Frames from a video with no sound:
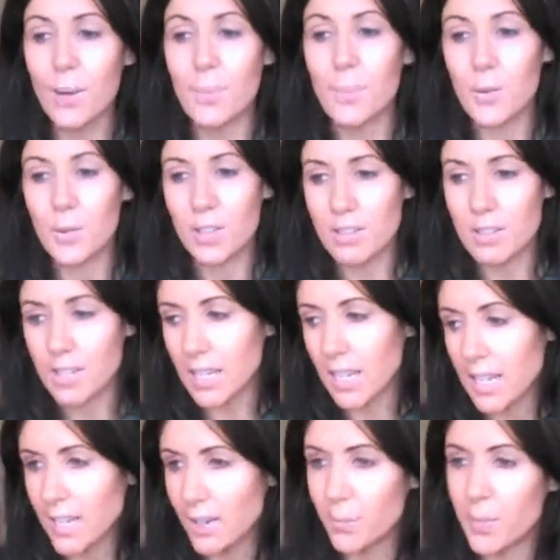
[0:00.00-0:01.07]
I'm not using
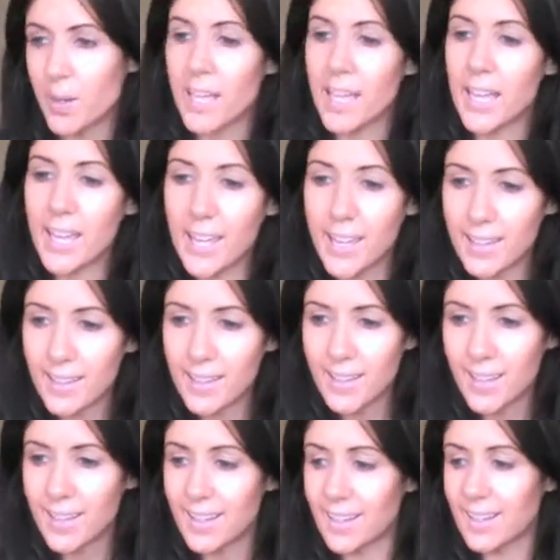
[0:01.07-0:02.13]
heat on my hair,
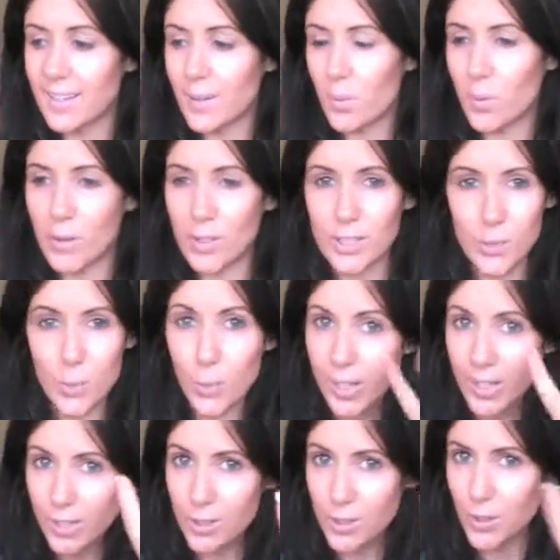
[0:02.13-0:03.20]
and we're into
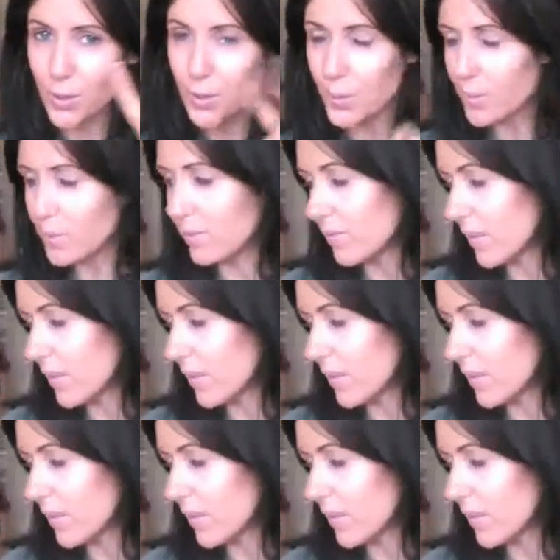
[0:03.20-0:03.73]
week 2 of